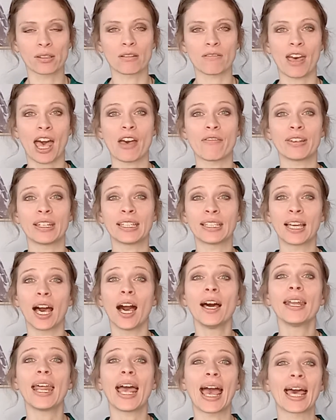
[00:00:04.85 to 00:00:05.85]
of having
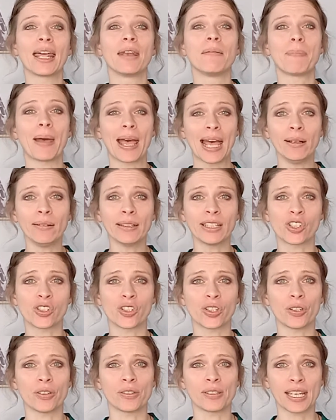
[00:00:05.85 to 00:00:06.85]
gut and bowel
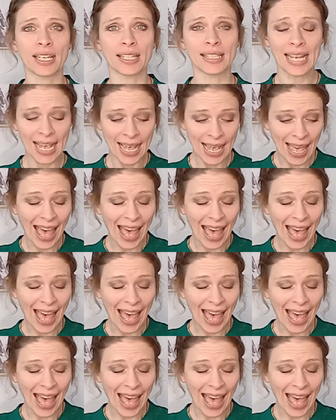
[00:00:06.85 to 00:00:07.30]
issues is